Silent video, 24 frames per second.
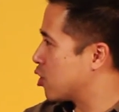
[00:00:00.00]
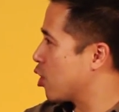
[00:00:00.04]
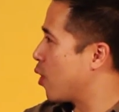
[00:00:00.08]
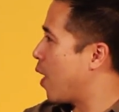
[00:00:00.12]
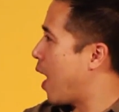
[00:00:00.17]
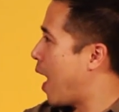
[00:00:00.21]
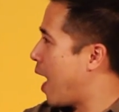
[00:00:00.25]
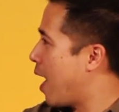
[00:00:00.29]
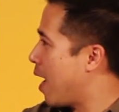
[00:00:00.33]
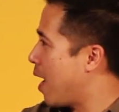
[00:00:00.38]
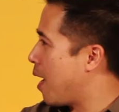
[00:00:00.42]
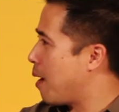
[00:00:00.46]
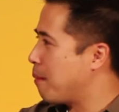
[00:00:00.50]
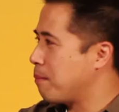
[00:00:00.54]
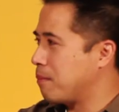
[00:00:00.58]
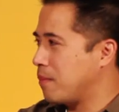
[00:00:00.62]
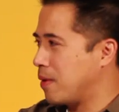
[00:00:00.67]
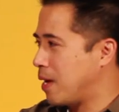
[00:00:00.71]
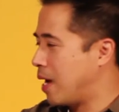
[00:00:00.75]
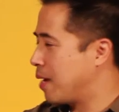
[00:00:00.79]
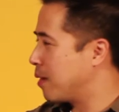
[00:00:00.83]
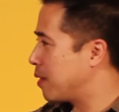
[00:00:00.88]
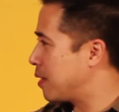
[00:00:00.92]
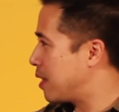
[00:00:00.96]
So, I,
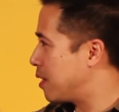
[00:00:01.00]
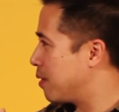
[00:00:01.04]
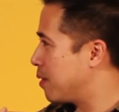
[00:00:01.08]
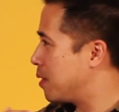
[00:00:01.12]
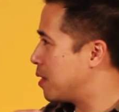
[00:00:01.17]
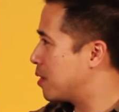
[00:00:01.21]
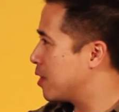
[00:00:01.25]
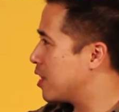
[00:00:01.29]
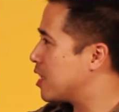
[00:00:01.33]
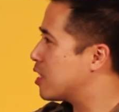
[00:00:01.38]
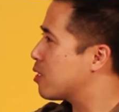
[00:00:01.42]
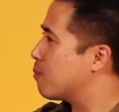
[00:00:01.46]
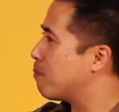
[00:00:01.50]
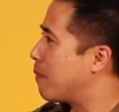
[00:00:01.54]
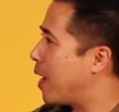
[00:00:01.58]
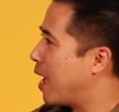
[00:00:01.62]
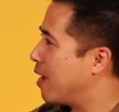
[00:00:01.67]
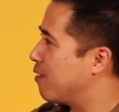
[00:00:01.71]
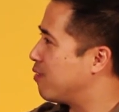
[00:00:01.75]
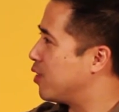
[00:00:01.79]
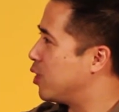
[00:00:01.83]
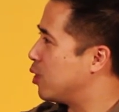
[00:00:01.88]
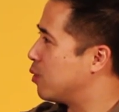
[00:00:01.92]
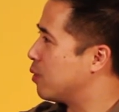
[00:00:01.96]
I, at least in
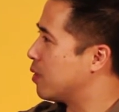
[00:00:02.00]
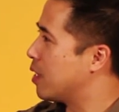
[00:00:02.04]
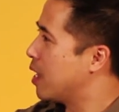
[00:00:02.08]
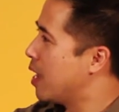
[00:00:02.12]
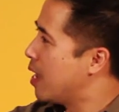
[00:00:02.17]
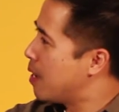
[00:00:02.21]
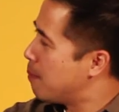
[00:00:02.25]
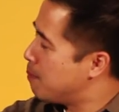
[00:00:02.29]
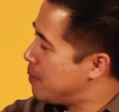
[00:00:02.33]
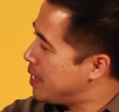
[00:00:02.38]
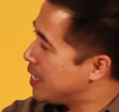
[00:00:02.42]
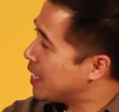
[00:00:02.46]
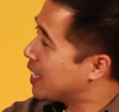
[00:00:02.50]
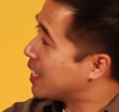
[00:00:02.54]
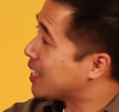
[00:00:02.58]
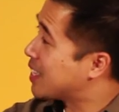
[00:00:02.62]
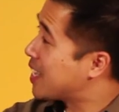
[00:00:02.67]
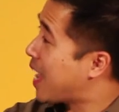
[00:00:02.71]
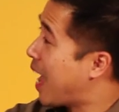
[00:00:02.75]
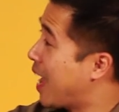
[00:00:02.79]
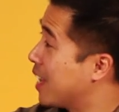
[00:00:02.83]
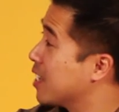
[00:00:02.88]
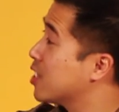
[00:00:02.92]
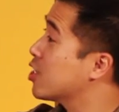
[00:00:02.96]
my view, being
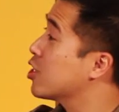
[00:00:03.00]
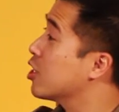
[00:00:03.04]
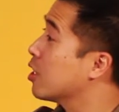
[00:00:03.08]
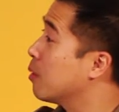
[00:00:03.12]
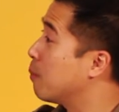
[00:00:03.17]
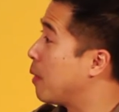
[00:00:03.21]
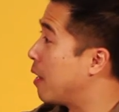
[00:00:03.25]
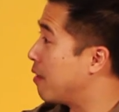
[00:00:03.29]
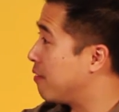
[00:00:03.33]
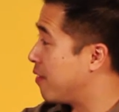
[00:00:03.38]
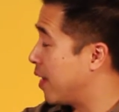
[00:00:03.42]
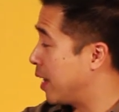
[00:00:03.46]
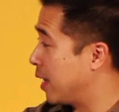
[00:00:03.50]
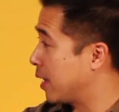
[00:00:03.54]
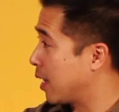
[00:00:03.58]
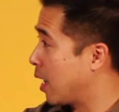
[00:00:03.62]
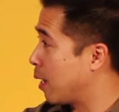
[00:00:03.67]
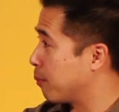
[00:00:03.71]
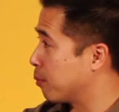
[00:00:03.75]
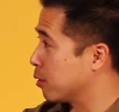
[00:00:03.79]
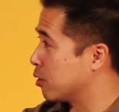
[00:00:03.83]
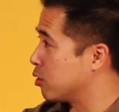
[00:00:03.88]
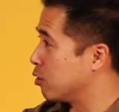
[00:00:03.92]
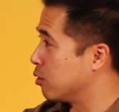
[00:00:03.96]
intentional about finding
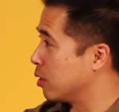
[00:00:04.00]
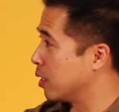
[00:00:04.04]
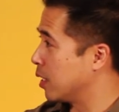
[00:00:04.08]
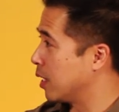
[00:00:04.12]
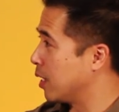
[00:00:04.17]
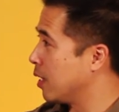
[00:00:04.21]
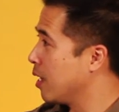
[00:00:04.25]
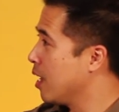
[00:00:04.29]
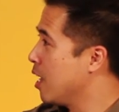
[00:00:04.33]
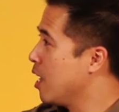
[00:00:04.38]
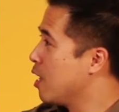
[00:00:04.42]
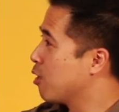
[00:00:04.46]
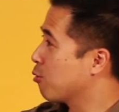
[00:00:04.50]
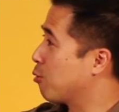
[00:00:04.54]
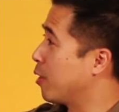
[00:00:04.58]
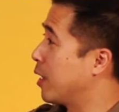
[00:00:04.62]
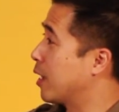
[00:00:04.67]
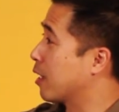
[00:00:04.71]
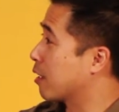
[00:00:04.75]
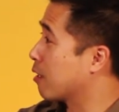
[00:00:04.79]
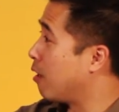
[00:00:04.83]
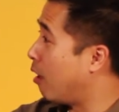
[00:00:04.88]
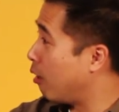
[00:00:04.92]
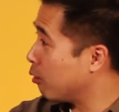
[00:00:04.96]
opportunity,
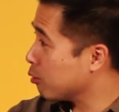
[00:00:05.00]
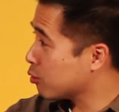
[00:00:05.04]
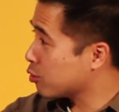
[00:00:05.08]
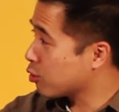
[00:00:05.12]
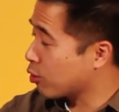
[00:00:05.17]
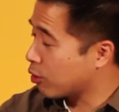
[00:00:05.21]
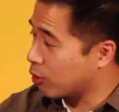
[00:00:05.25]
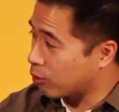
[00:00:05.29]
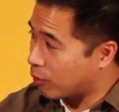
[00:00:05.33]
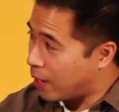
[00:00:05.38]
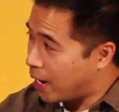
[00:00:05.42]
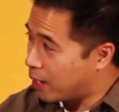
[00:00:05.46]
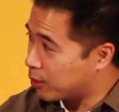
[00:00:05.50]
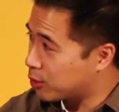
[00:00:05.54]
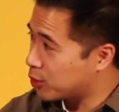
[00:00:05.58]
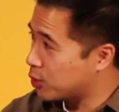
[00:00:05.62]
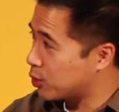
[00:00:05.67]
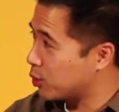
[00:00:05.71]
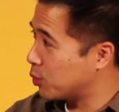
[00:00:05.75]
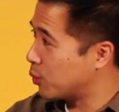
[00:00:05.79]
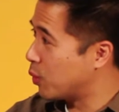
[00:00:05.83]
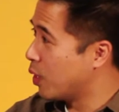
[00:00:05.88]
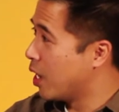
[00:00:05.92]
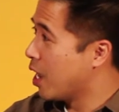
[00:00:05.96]
creating a culture around
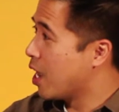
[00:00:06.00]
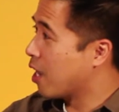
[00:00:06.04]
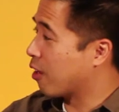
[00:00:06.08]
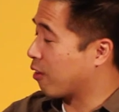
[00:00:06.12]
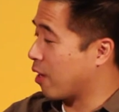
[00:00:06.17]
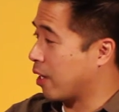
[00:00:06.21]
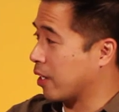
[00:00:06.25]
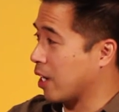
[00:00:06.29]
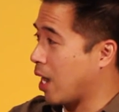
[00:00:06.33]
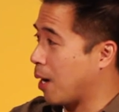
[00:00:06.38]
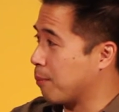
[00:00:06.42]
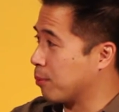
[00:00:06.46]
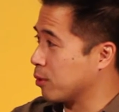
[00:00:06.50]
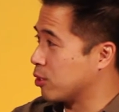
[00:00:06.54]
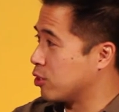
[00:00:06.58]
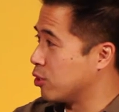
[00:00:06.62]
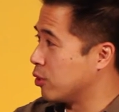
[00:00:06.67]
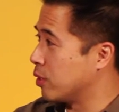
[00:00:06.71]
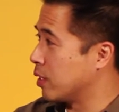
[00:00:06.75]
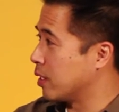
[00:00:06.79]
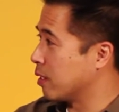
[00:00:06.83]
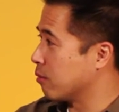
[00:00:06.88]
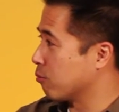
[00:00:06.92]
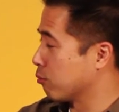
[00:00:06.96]
you around
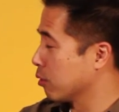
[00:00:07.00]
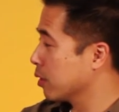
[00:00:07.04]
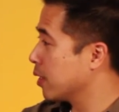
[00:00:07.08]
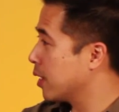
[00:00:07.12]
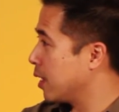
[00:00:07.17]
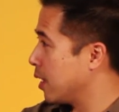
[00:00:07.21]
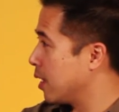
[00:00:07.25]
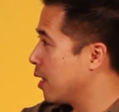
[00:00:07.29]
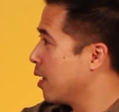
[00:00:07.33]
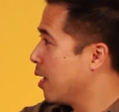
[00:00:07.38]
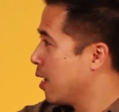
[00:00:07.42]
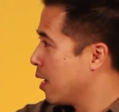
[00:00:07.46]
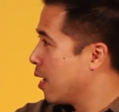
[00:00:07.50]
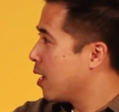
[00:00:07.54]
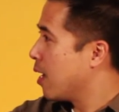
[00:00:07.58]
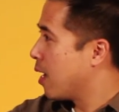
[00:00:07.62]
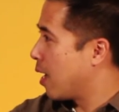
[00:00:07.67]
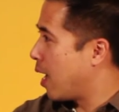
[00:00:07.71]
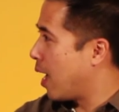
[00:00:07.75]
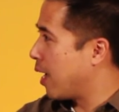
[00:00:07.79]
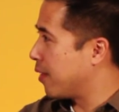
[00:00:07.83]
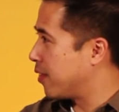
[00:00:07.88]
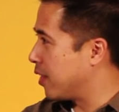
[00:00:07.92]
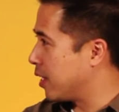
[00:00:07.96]
opportunity, really,
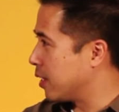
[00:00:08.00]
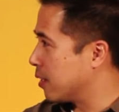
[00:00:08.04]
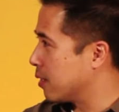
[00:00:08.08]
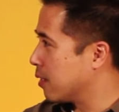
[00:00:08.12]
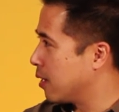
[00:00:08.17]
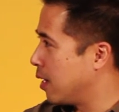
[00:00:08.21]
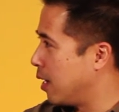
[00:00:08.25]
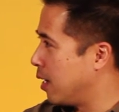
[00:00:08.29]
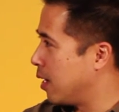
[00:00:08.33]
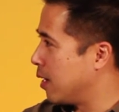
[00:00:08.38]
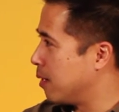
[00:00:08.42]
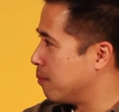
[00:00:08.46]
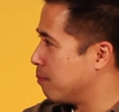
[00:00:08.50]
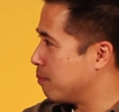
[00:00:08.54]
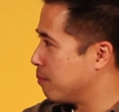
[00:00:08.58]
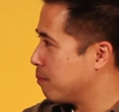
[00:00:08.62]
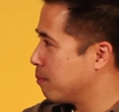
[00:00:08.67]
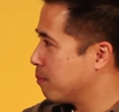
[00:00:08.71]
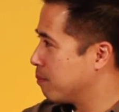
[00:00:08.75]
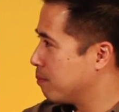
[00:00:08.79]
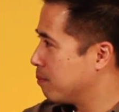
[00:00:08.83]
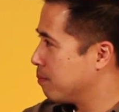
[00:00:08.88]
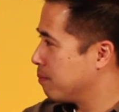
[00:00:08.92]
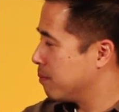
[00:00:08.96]
I think, um,
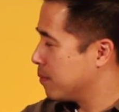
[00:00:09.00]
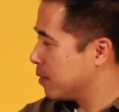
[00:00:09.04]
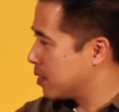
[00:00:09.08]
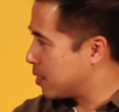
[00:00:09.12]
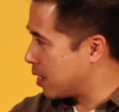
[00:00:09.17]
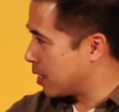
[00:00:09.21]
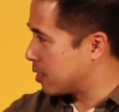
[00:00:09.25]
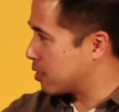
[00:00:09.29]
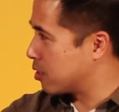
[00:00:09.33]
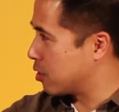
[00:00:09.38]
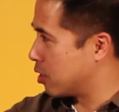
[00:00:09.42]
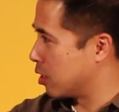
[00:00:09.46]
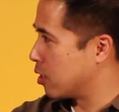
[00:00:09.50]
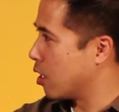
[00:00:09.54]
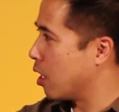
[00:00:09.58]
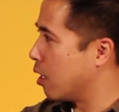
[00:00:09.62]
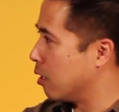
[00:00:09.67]
sets the